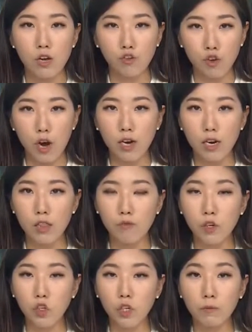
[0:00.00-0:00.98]
China, the
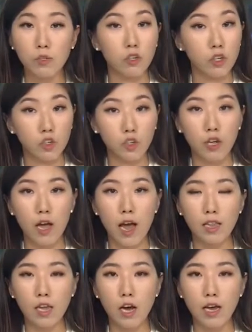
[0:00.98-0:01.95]
regime's traditional
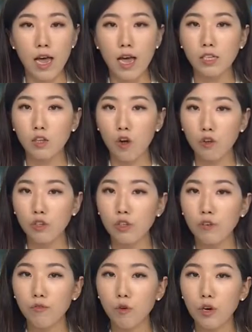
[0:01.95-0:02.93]
ally, has
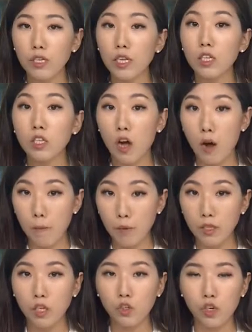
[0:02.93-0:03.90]
also voiced its
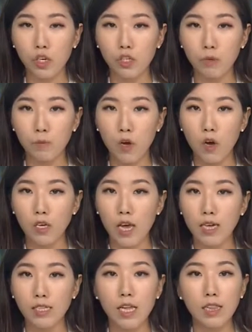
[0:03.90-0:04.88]
opposition to
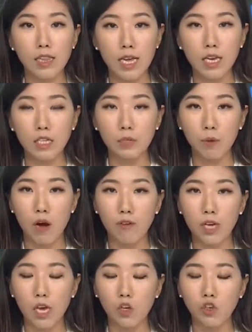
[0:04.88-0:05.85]
Pyongyang's latest
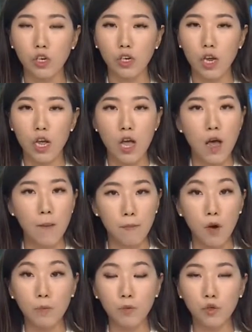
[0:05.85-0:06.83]
provocation.
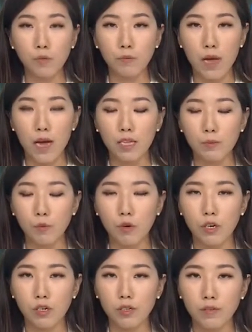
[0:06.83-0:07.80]
Mark Broom has
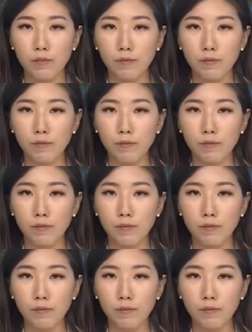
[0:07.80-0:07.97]
more.